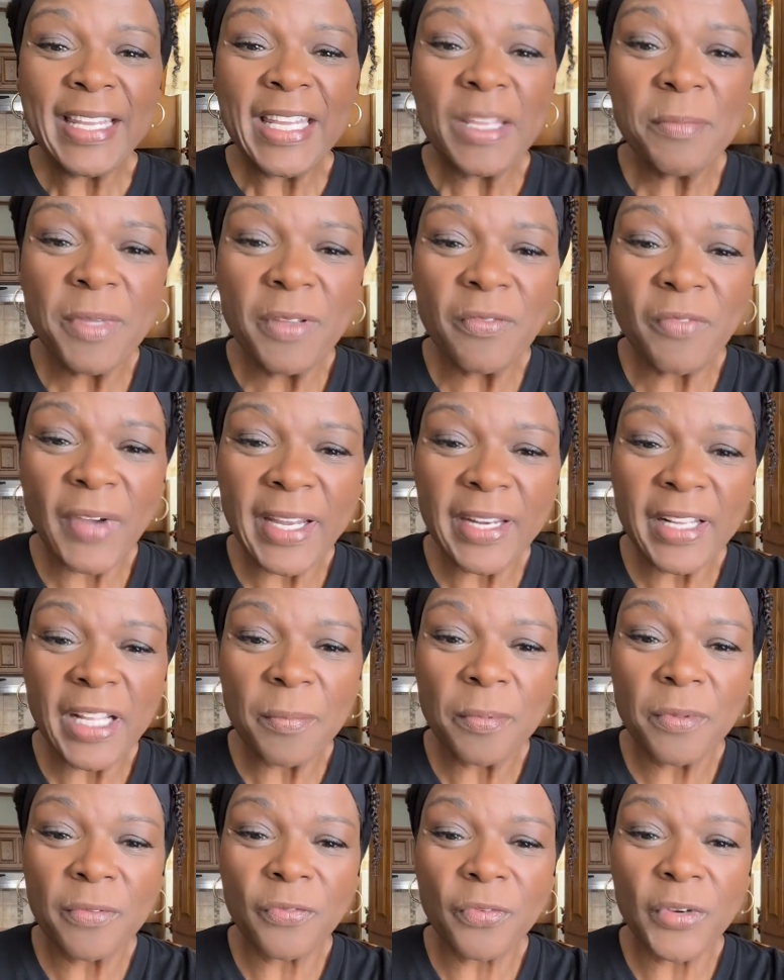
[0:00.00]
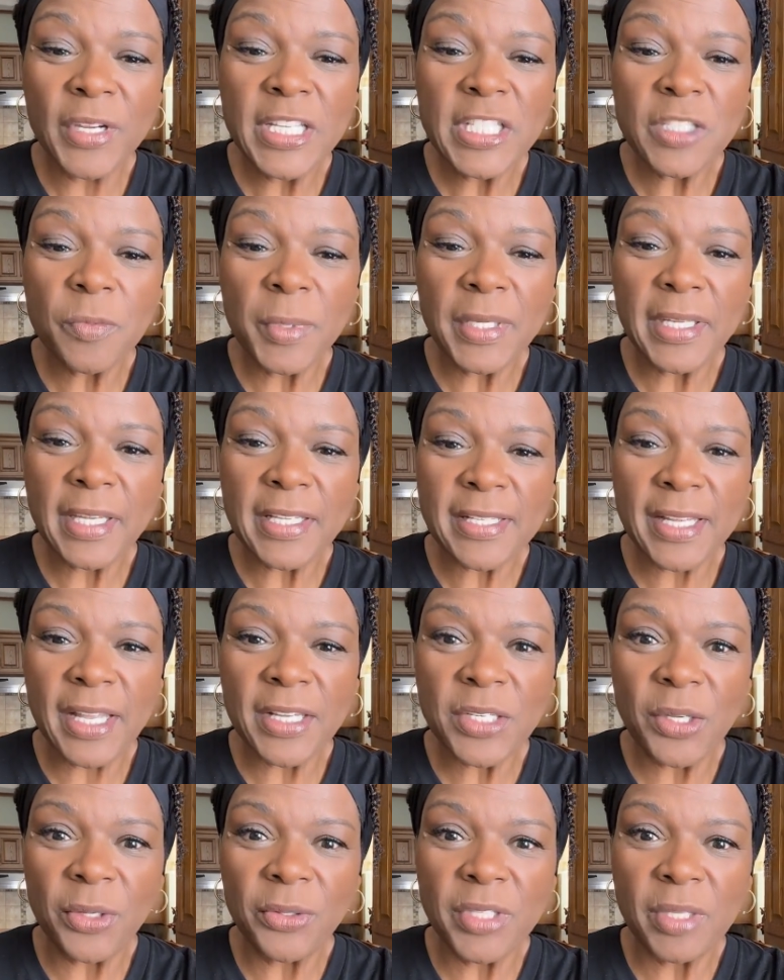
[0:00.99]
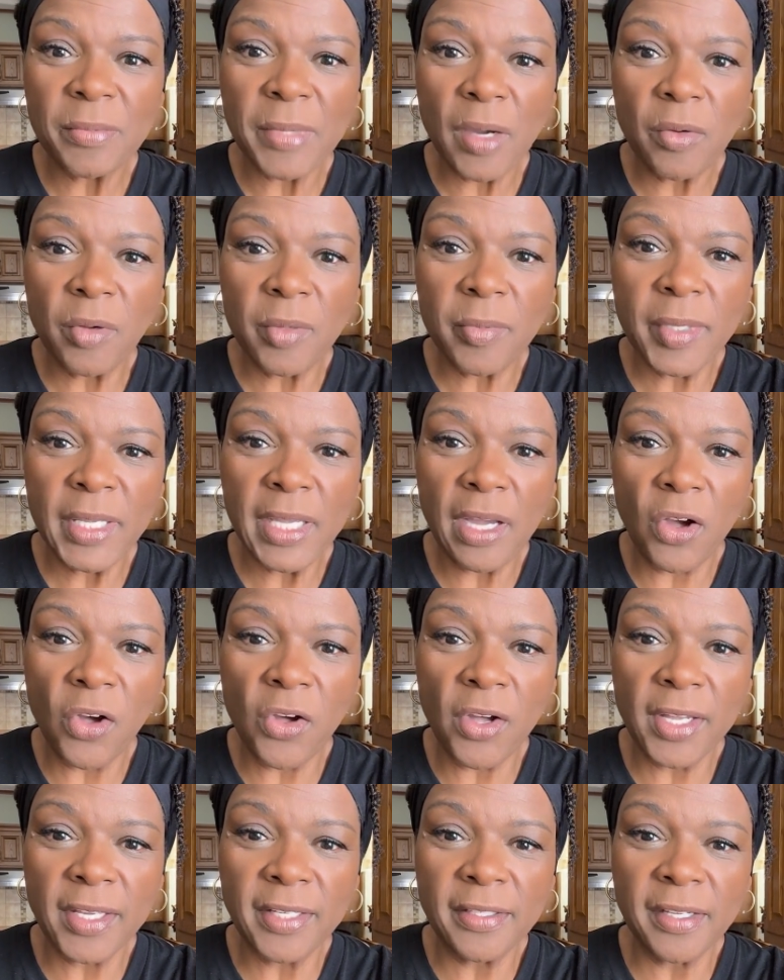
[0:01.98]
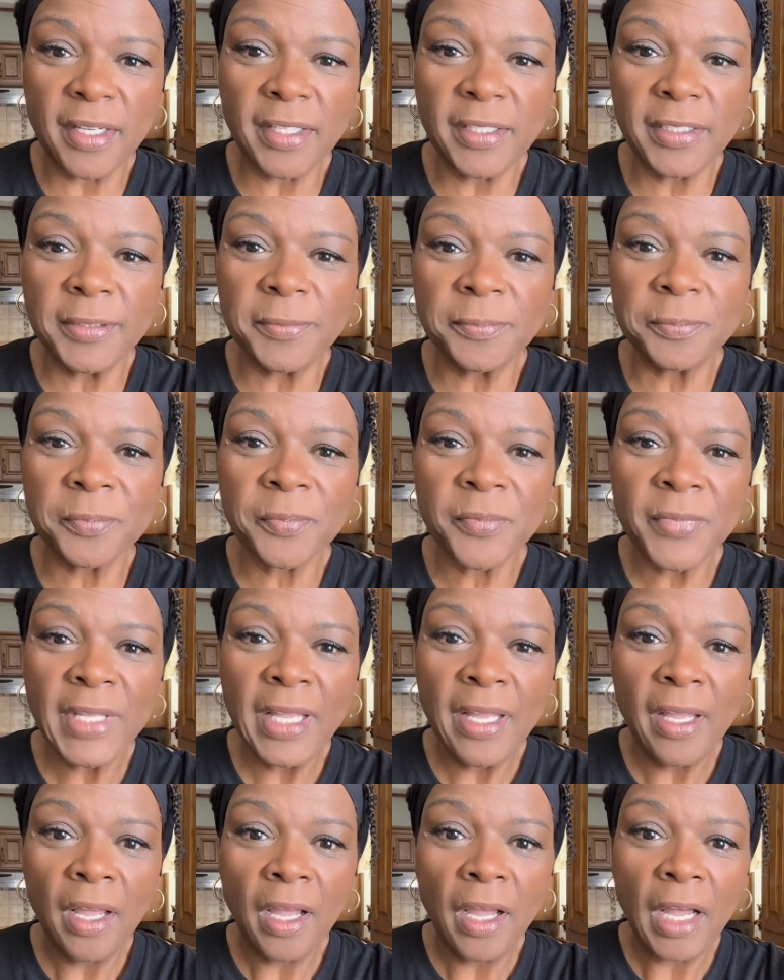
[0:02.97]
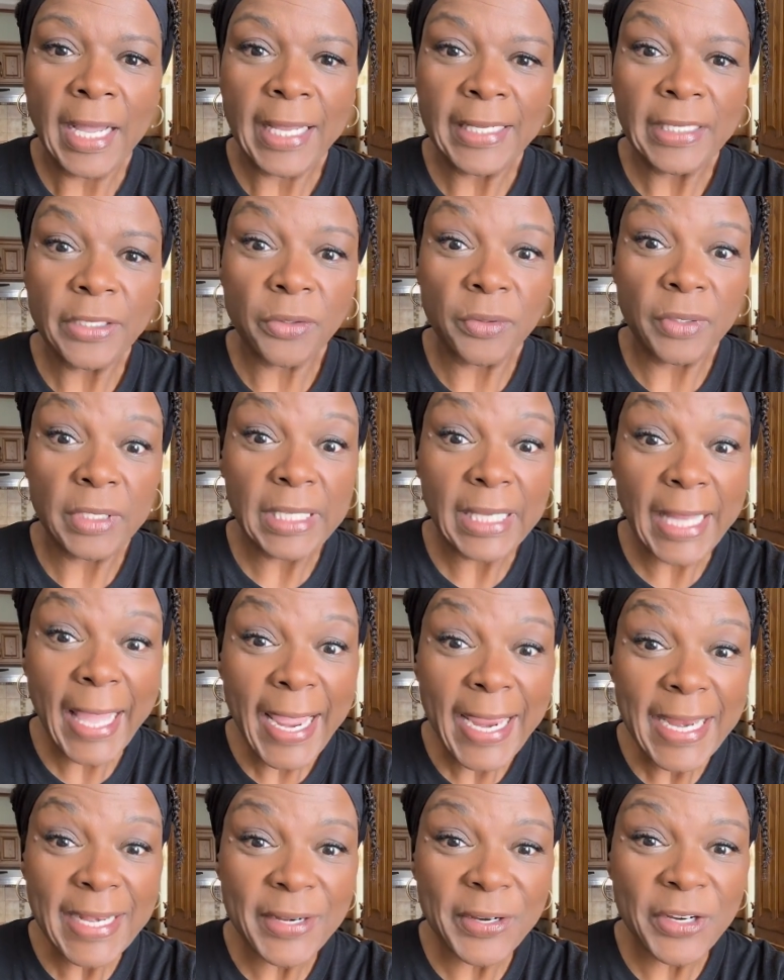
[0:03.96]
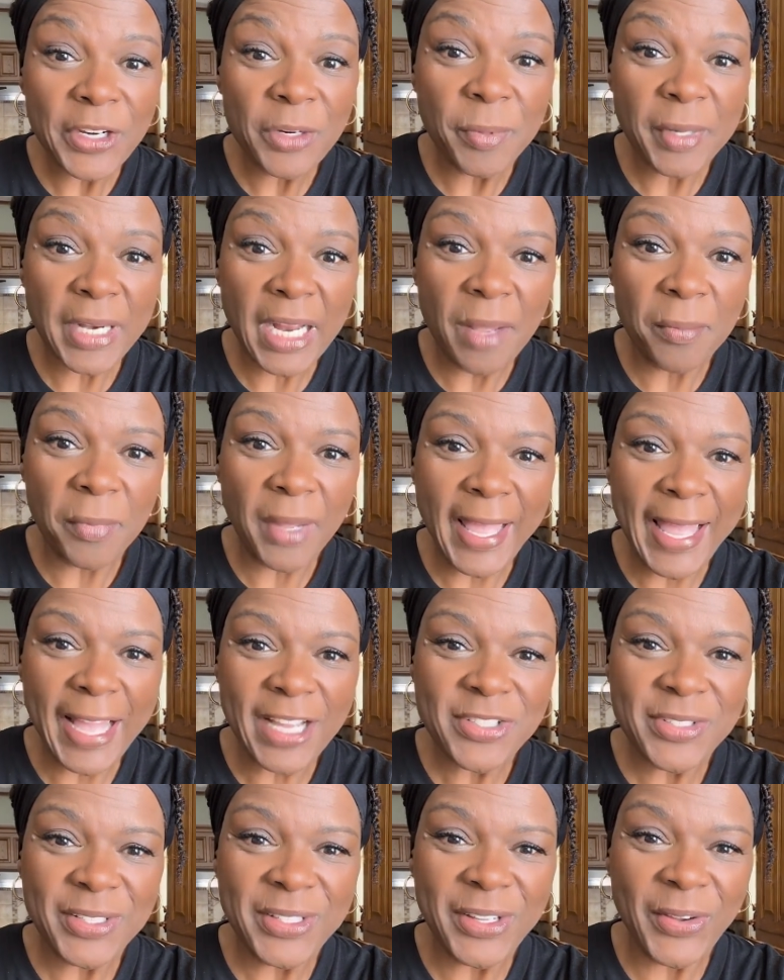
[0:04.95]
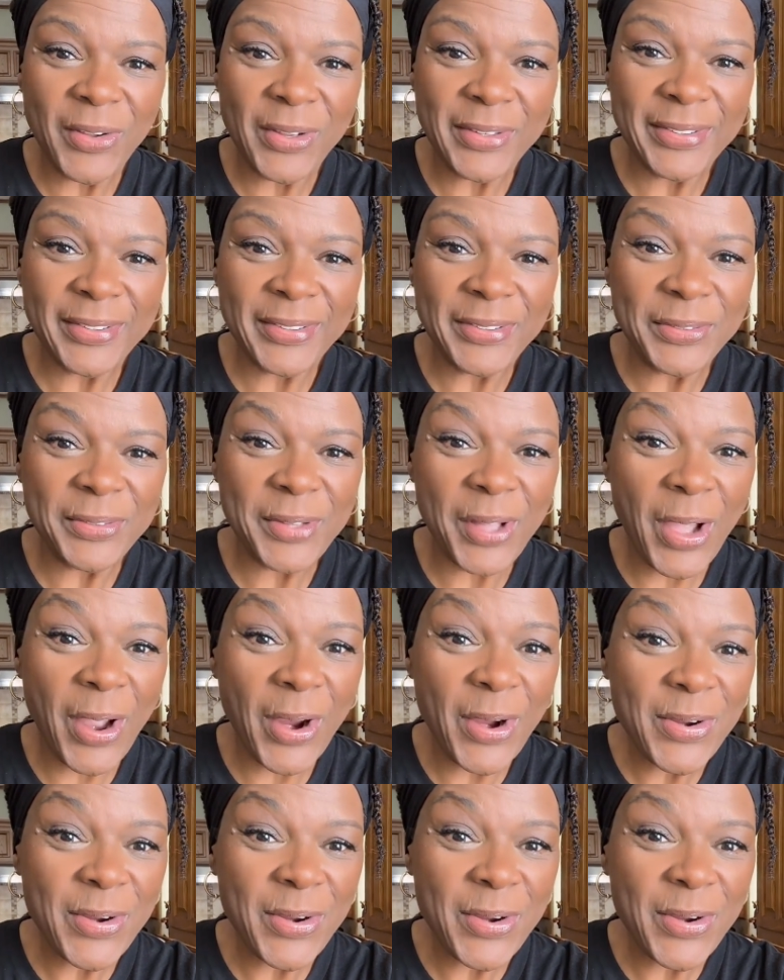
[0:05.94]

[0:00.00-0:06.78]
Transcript: Let me invite a couple of friends because I told them I would be on a little later, but I'm actually on a little